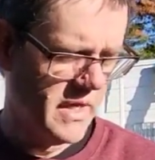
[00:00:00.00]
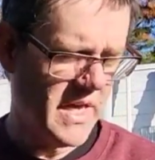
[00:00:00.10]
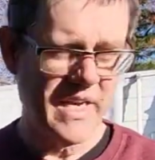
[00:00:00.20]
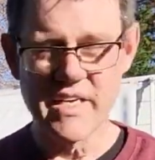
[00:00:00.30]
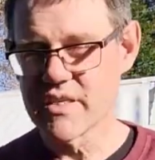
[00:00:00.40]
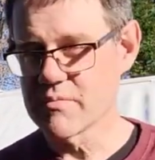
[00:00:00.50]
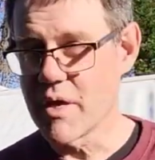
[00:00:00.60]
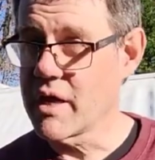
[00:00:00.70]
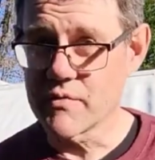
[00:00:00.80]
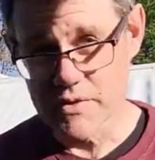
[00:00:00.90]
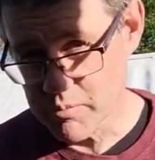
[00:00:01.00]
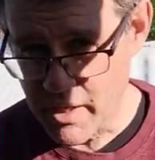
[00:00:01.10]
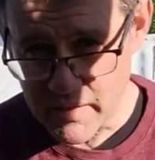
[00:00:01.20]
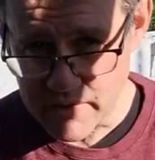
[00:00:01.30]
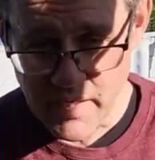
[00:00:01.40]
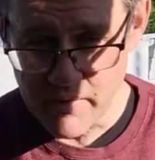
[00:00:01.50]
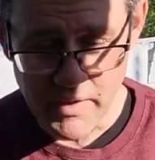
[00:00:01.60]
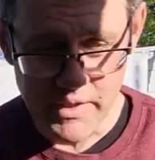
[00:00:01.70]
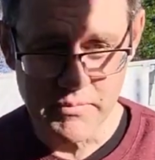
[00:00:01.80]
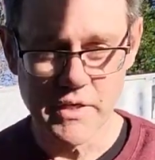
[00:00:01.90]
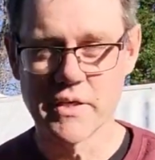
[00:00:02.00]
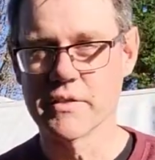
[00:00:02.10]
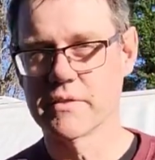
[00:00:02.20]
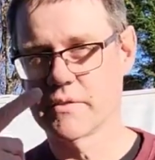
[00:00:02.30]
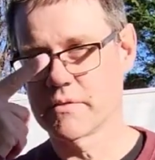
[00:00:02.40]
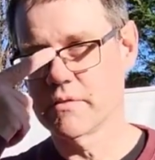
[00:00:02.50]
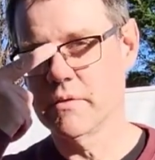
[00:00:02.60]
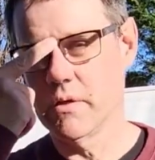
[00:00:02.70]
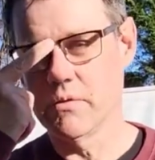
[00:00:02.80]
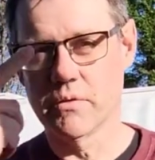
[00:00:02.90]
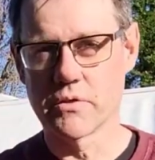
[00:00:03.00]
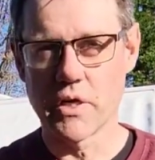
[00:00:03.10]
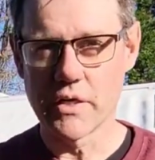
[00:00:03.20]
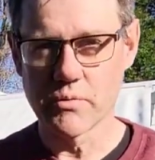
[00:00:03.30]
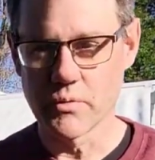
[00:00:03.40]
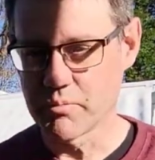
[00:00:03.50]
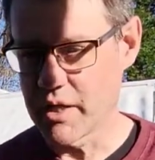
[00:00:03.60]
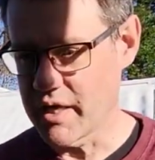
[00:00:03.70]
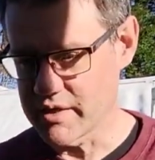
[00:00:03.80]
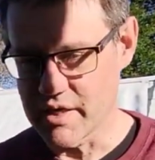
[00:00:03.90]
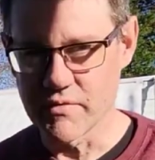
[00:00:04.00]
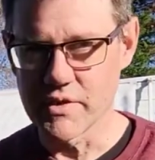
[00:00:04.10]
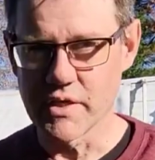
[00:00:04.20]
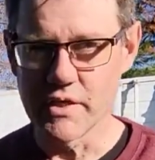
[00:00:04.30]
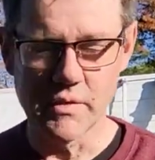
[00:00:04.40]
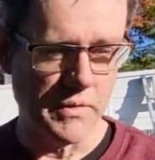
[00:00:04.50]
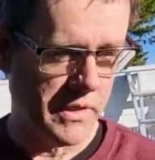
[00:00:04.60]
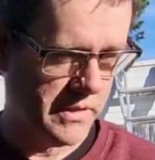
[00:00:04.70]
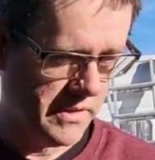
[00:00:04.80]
and it doesn't matter if it splatters that way because you know you're trying to apply it to everything anyway.